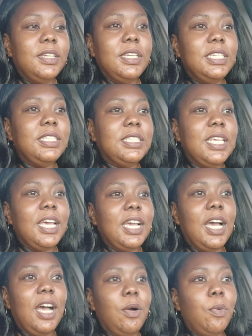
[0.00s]
It's
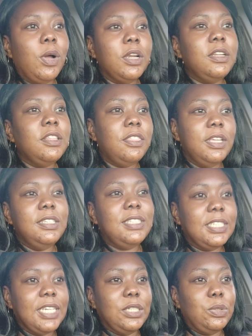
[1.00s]
like one of the things
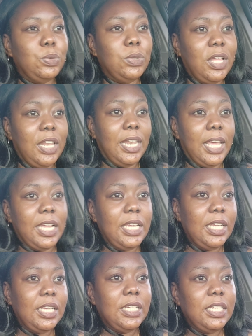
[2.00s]
that I do not
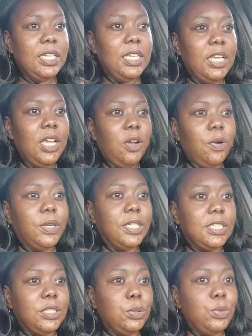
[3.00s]
like, or
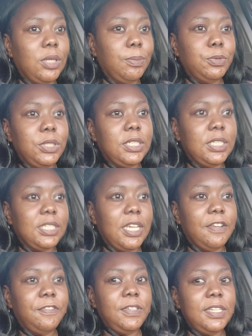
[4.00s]
that I don't
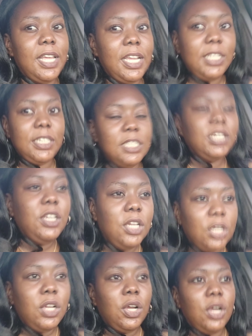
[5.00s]
appreciate. I feel like,
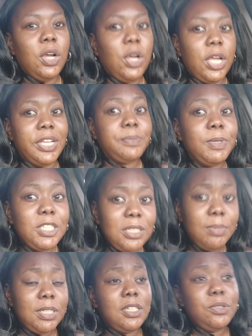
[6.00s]

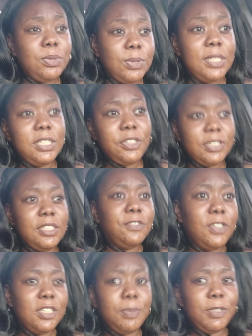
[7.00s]
especially because we were literally
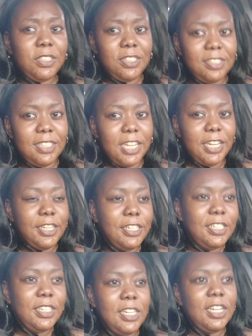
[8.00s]
the first persons
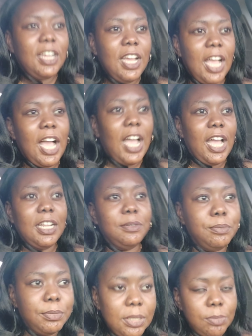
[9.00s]
there,
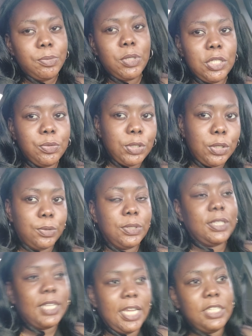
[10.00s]
and maybe because we were
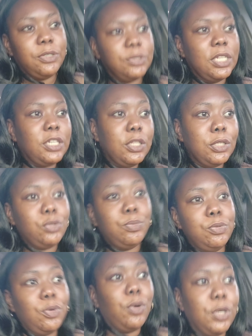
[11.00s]
outside, there was another
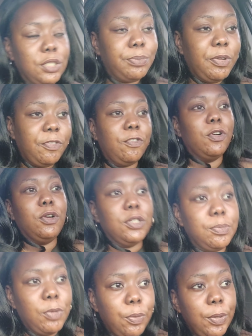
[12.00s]
group who ordered before
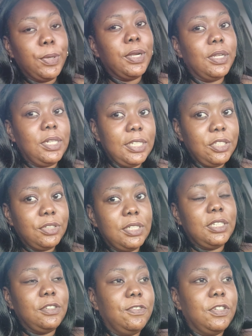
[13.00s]
us, but we were
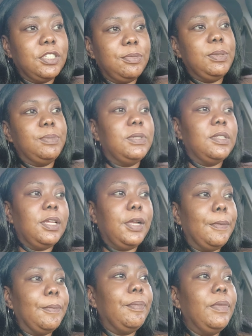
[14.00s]
literally the first people there.